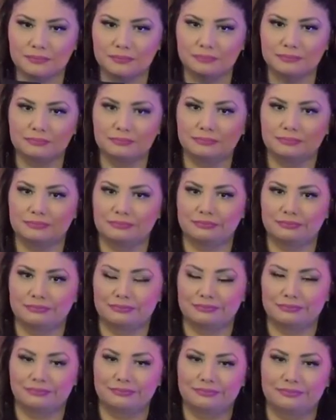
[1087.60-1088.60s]

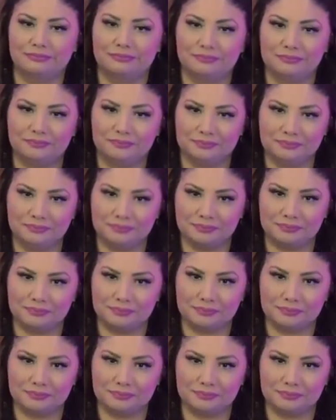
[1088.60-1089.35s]
Nothing is said.